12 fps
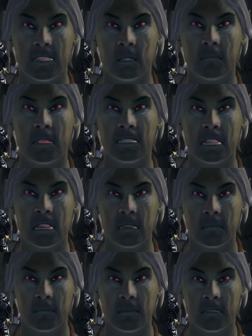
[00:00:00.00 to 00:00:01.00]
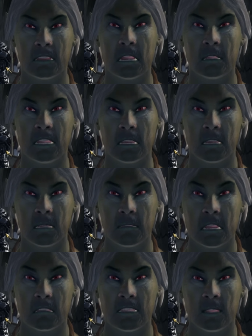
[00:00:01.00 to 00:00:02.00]
You must help! They're killing
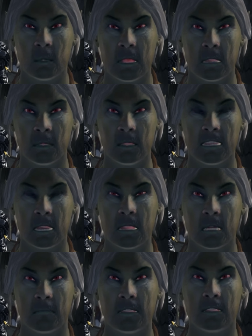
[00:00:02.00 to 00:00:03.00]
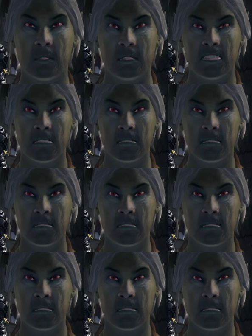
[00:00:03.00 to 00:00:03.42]
everyone at Weynon Priory.